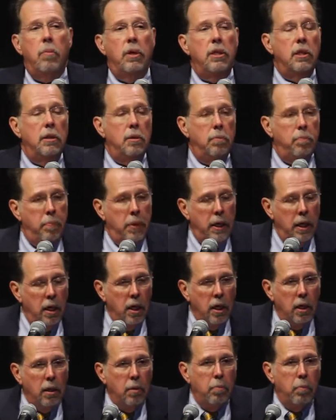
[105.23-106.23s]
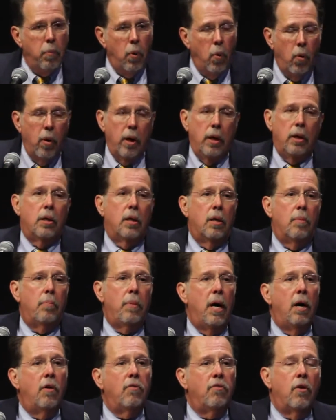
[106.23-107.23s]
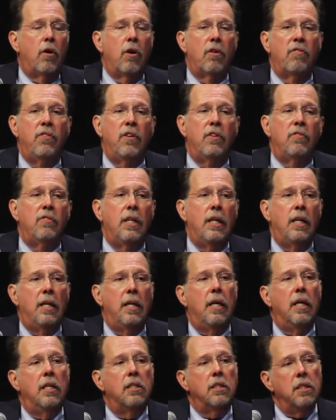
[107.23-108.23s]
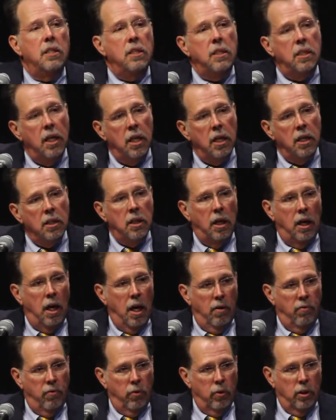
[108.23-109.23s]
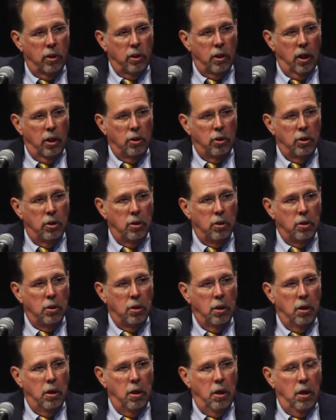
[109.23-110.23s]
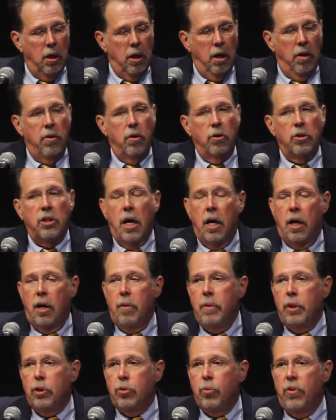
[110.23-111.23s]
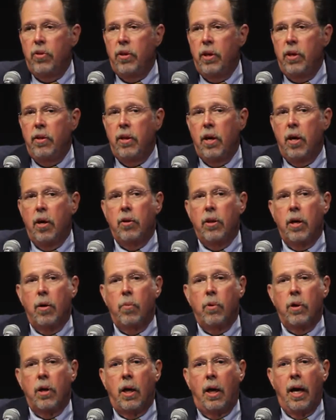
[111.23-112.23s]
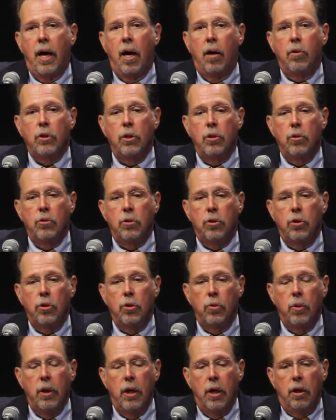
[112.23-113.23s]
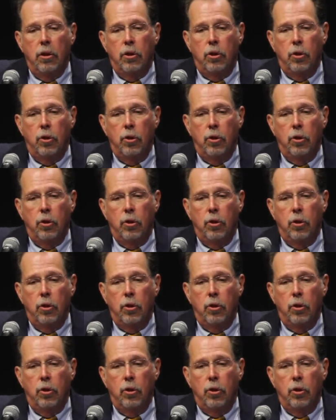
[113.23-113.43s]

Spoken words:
But the big point about FAR 15 is it does allow for discussions. And there's elements within there that would allow you to